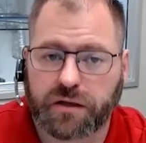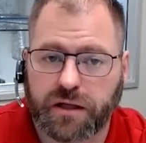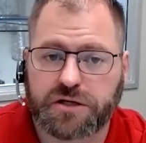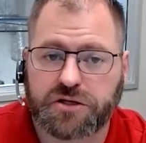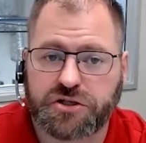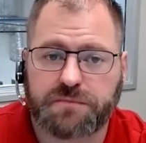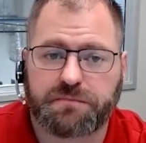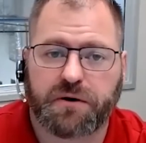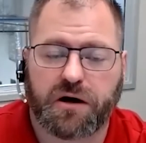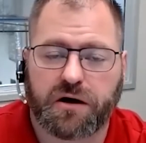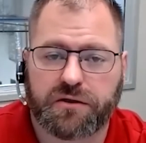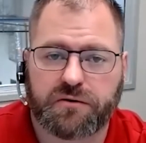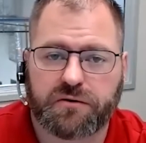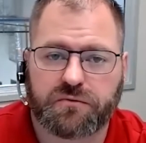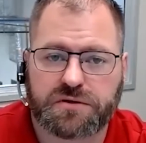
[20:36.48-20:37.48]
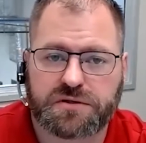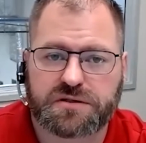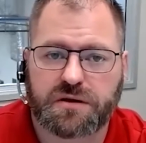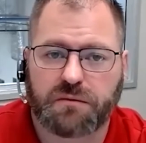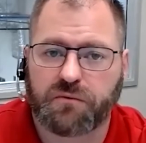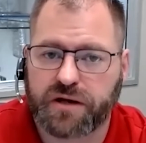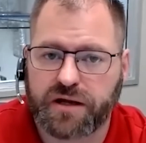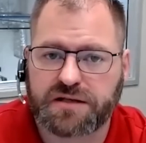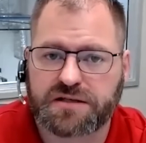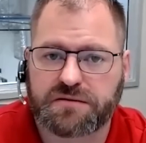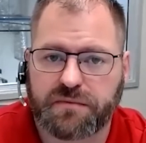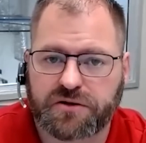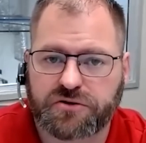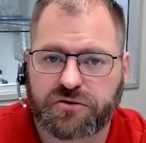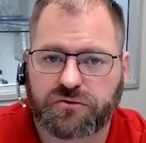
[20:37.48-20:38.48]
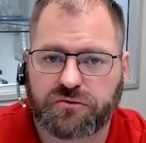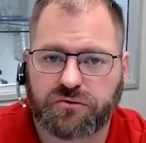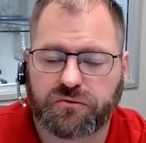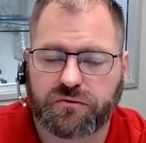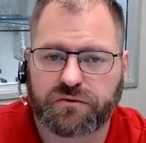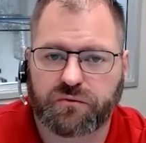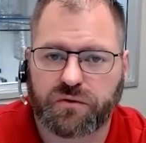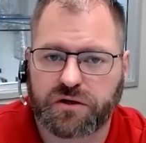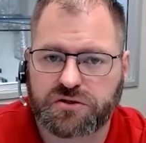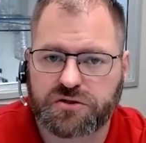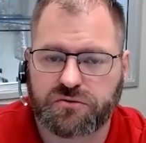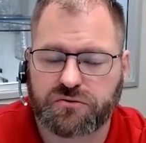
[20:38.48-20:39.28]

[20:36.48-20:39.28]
unlike GPon that was somewhat asymmetrical with what,